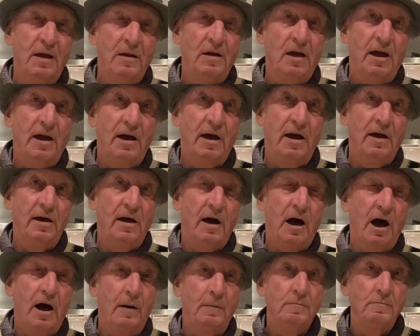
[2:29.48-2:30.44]
Okay,
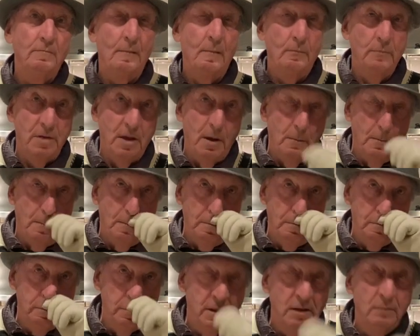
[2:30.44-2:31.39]
so if
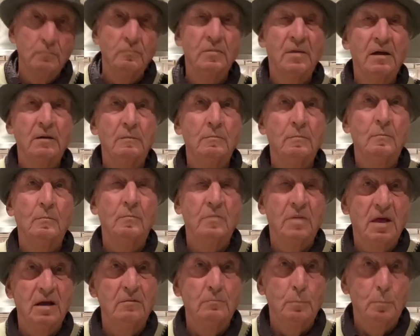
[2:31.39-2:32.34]
we wanted
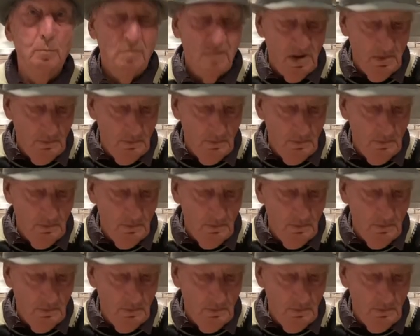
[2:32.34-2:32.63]
to,